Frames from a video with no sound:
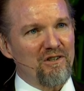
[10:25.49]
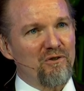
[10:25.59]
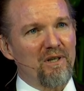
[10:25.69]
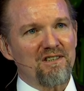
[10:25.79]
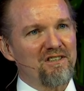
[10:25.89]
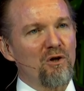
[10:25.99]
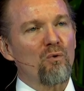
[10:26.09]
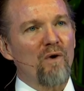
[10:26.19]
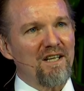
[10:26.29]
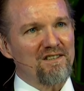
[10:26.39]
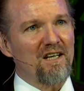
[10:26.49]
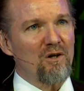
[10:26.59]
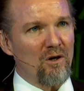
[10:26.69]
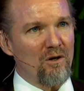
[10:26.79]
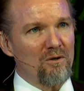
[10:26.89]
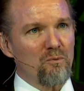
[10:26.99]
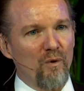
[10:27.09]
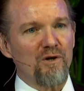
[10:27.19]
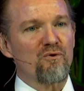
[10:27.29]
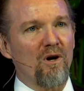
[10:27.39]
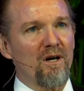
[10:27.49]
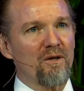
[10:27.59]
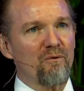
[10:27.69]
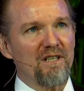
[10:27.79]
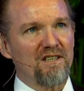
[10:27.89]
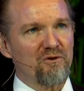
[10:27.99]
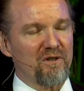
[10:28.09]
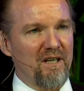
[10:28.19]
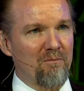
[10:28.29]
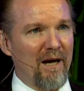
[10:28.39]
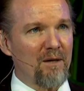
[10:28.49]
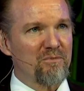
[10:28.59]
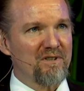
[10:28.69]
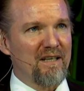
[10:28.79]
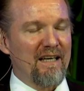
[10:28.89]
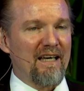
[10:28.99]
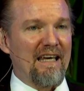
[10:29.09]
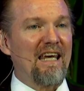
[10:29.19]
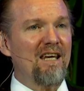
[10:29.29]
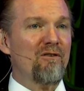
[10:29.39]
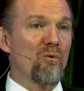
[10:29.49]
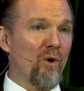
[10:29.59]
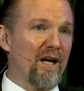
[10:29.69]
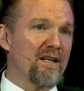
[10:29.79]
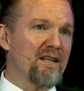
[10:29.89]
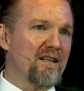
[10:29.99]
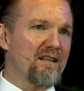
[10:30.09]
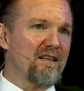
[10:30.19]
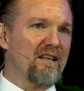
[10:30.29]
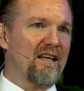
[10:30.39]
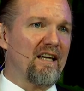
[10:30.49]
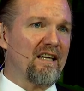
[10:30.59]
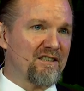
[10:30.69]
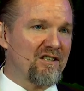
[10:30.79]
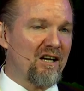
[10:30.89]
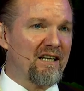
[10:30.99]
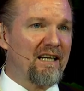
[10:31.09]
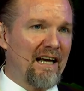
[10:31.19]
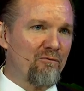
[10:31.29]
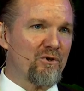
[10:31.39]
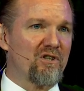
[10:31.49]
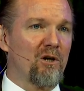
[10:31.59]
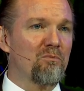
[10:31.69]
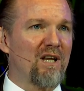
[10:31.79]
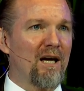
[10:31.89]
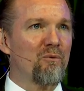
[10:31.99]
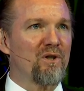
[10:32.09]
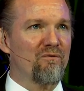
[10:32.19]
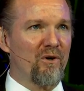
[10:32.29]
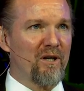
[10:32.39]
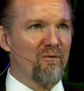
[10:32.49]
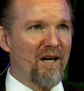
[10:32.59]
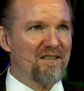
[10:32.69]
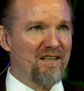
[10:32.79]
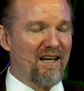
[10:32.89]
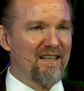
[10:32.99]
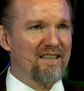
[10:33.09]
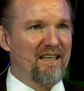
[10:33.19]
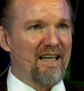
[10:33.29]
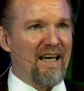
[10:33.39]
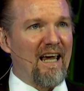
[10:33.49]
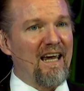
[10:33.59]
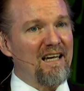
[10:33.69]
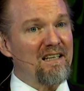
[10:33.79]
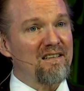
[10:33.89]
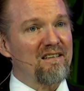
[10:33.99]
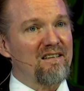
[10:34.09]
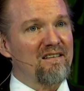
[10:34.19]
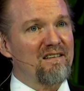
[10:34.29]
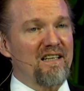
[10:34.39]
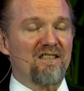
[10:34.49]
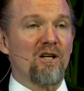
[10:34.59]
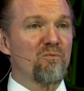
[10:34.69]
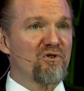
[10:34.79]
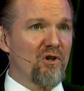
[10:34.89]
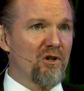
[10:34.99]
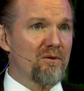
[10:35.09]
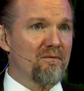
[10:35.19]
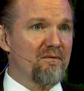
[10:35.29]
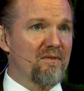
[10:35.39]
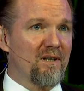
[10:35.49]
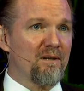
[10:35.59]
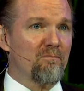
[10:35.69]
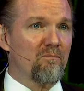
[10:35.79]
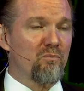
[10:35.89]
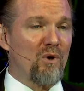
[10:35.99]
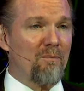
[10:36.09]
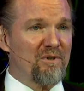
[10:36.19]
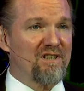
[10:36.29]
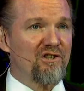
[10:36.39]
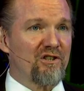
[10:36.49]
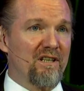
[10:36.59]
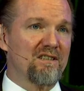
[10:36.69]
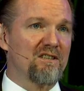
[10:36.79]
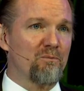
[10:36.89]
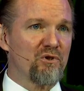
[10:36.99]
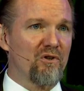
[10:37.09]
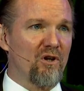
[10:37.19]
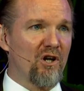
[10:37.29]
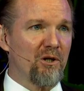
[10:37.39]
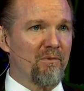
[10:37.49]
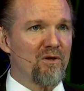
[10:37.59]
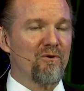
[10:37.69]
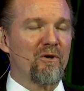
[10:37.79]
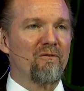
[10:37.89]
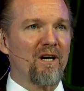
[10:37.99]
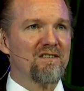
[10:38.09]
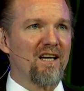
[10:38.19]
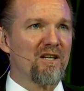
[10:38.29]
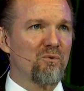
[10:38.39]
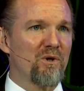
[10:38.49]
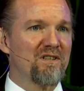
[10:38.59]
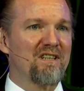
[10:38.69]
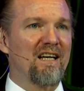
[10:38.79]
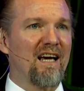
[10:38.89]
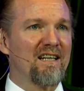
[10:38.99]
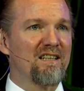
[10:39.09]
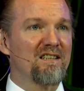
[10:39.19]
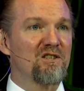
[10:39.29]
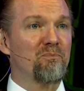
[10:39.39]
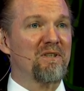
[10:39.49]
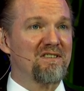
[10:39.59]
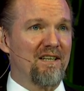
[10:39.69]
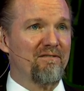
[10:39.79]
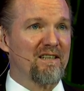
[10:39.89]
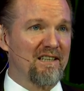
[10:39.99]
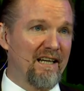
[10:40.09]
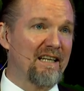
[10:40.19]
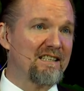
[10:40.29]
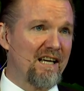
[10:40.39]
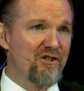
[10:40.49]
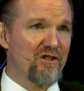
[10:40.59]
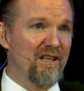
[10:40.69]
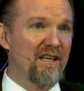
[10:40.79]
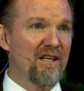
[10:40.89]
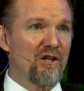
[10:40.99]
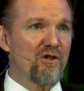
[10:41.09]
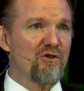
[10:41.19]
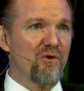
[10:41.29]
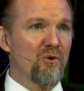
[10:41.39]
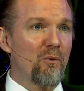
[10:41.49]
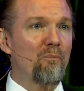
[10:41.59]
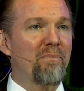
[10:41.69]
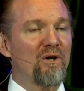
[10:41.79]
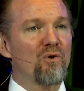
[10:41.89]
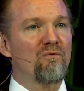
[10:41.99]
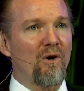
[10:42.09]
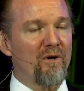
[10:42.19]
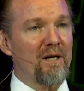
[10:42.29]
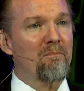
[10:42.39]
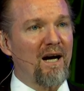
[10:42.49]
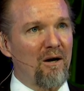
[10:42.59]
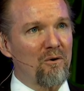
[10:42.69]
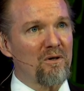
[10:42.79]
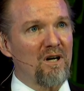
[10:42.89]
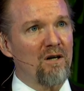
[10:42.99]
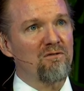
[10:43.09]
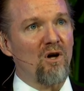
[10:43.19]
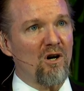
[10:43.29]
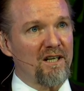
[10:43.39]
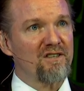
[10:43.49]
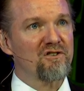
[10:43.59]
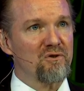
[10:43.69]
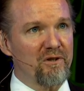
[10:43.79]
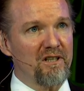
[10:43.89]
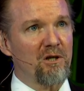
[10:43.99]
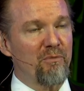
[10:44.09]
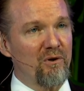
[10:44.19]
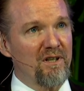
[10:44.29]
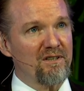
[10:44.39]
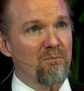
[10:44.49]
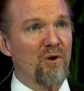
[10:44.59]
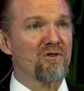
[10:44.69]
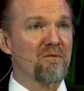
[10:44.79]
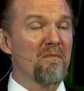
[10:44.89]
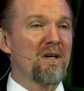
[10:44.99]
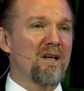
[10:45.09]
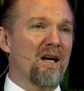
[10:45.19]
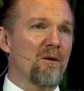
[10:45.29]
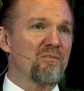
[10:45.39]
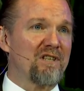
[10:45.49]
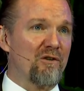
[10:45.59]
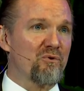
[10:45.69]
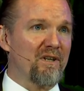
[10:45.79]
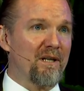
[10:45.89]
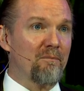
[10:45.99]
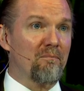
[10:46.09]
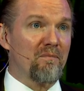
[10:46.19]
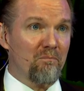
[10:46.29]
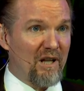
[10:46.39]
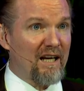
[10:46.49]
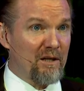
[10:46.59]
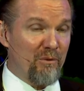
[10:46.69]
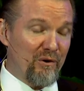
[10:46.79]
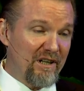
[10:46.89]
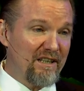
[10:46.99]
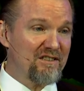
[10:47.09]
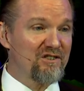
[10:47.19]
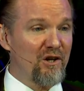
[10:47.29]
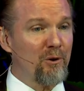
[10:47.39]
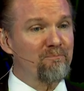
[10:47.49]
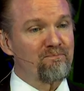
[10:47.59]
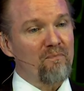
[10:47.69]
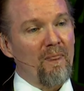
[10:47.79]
to consider race at all when drawing redistricting maps, even when it's done in an effort to comply with the Voting Rights Act. And it's an absurd um, proposition, it's an absurd argument. The Voting Rights Act was enacted specifically and intentionally to build voting power of long excluded communities, most um, centrally black communities. So